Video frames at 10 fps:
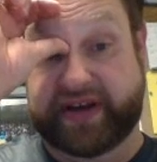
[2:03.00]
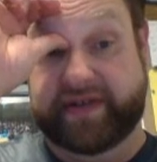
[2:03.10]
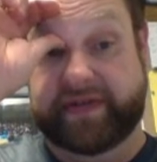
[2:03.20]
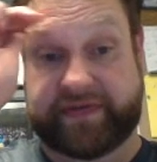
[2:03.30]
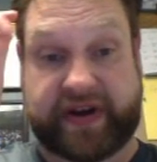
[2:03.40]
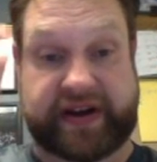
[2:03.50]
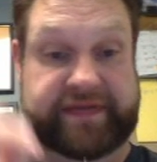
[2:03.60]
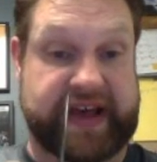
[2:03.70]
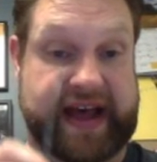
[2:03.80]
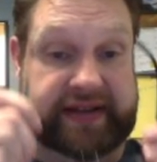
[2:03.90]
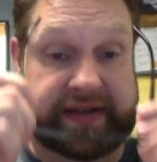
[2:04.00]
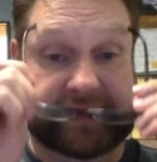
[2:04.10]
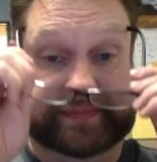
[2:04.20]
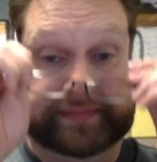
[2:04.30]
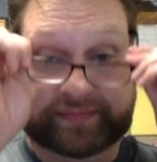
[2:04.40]
kind of afraid of that.
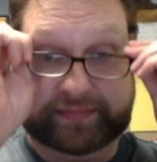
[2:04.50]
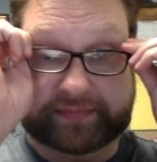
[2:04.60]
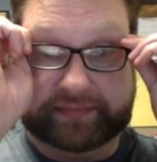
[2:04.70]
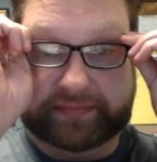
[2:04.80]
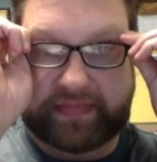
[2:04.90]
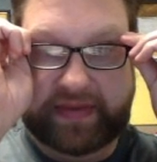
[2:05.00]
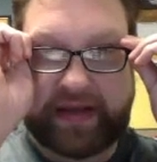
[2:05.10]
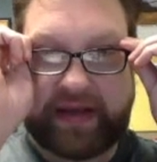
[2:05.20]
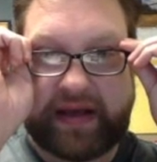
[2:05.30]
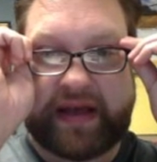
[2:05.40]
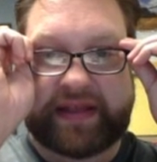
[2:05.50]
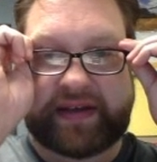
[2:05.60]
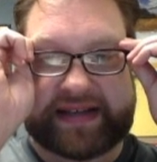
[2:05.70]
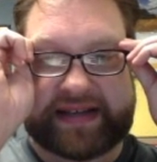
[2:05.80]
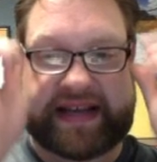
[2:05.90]
The
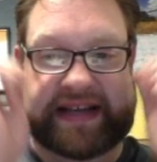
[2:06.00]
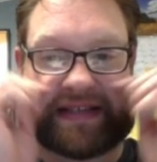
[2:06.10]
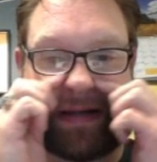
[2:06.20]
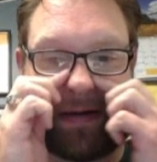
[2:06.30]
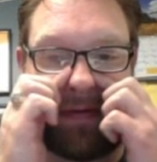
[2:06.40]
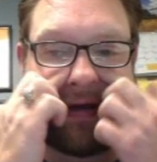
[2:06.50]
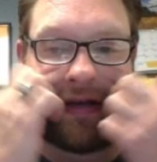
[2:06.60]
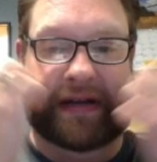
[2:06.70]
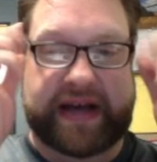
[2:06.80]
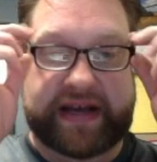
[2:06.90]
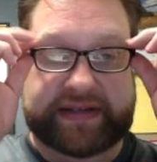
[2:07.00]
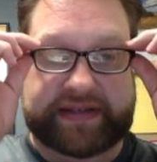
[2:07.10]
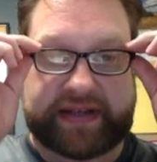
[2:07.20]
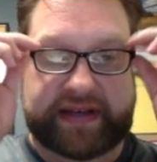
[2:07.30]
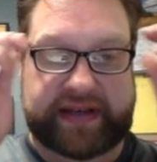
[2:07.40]
United States didn't
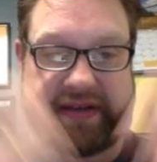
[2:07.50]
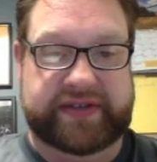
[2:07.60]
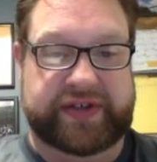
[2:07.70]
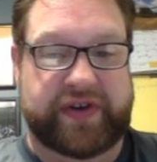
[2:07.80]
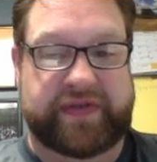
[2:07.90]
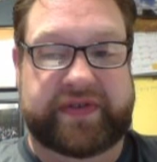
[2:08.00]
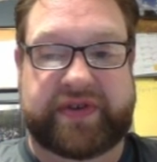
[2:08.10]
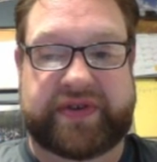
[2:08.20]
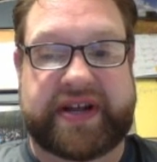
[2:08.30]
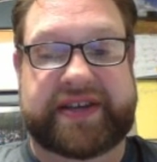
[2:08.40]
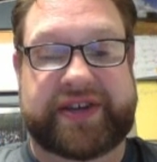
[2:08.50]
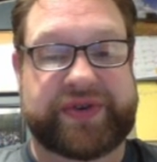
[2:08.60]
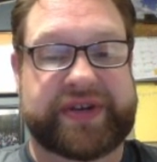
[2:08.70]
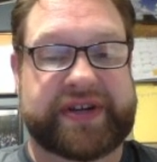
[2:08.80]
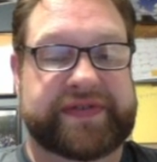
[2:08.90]
recognize the
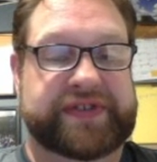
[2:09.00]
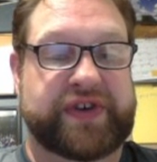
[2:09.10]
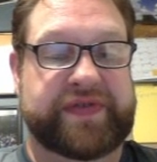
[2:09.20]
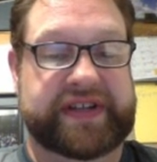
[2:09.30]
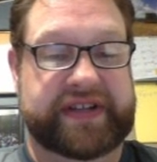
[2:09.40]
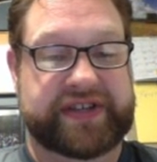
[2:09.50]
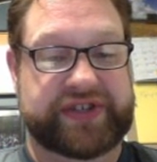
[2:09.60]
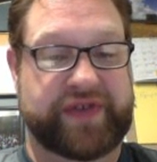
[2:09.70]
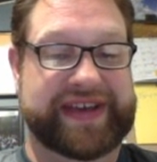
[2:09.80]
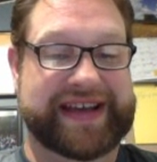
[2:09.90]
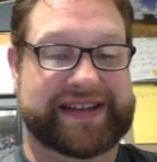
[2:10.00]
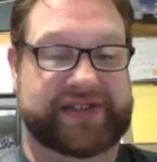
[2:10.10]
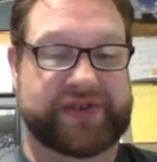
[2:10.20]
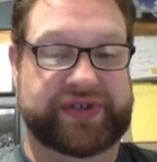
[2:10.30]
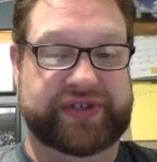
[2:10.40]
Union of Soviet
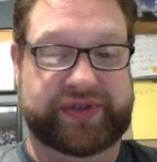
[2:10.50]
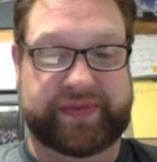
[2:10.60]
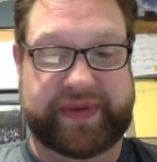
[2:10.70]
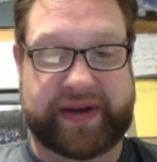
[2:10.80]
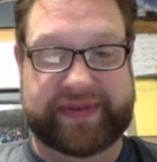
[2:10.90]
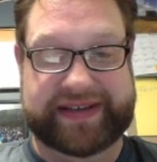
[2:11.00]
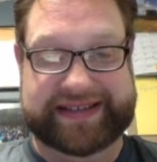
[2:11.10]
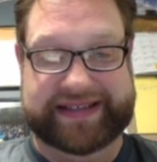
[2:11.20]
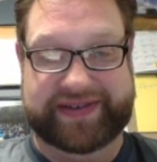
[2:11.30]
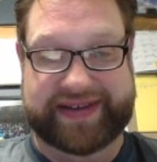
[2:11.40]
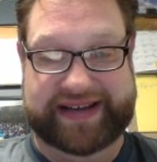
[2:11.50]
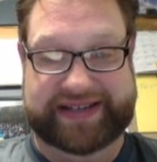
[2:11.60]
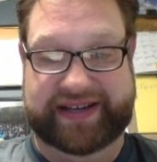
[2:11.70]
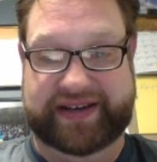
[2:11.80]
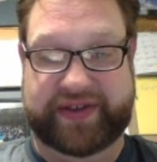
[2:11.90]
Socialist Republics until
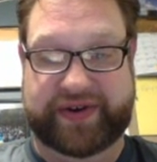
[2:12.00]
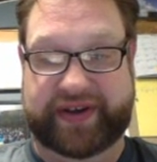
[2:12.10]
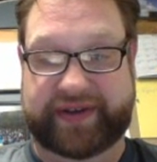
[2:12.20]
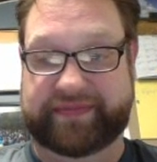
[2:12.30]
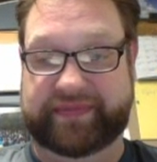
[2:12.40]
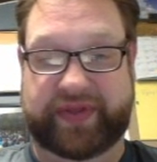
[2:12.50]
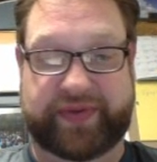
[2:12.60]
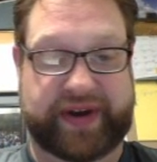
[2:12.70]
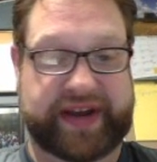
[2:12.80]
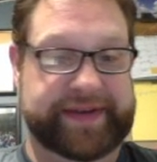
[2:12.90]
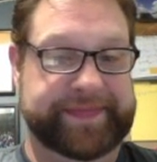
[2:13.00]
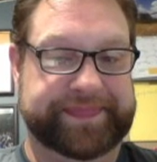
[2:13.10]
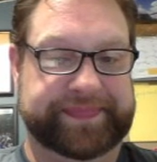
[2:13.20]
1933.